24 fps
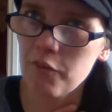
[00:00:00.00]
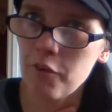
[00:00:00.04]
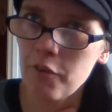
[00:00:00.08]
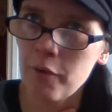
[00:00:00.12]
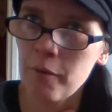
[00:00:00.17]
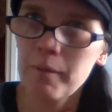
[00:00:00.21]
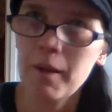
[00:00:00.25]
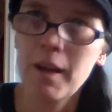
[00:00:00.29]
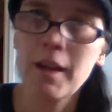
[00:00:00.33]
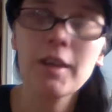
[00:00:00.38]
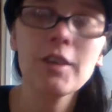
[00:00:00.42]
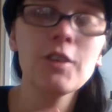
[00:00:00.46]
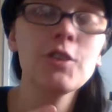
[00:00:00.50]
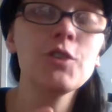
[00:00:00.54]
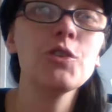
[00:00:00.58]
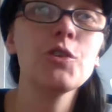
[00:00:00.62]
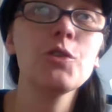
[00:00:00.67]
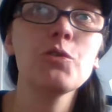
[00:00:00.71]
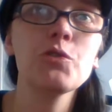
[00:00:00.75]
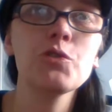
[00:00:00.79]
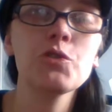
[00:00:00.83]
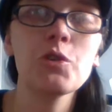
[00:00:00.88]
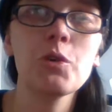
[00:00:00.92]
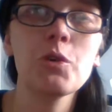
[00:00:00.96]
from a
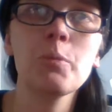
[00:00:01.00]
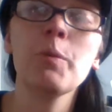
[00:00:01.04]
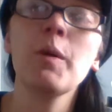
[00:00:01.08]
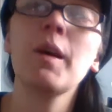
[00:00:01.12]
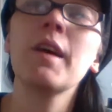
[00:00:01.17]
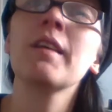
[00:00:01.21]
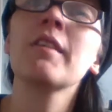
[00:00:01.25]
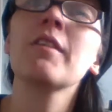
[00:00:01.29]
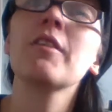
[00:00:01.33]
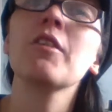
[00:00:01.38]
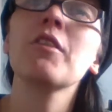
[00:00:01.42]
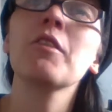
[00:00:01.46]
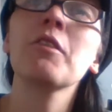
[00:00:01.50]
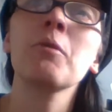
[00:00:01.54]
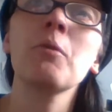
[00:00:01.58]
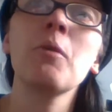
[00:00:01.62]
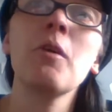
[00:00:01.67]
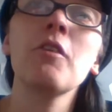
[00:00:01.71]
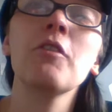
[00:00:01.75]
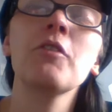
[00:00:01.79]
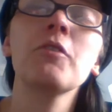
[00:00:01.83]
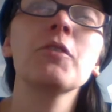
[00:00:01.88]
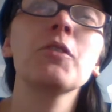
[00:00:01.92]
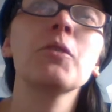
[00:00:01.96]
YouTuber in
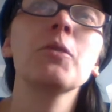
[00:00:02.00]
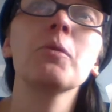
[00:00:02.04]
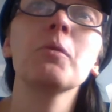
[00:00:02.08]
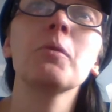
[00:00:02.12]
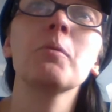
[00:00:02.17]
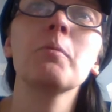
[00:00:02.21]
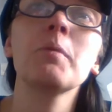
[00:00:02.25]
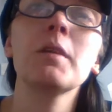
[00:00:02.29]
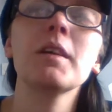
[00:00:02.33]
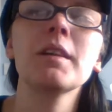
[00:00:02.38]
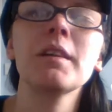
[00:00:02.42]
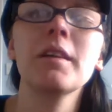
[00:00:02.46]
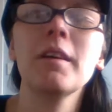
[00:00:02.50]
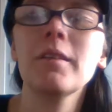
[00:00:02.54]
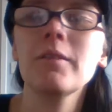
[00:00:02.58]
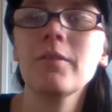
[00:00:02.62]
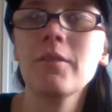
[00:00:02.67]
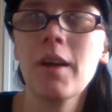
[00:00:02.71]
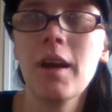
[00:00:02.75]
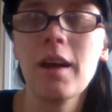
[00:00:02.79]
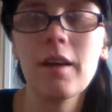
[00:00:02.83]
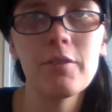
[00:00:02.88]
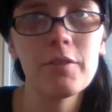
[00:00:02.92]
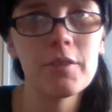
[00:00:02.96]
Swaffham called Midnight
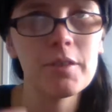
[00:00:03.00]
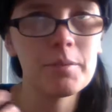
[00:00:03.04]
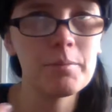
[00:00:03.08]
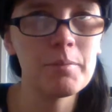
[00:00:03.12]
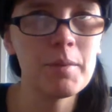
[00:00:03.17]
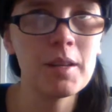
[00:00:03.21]
Raven.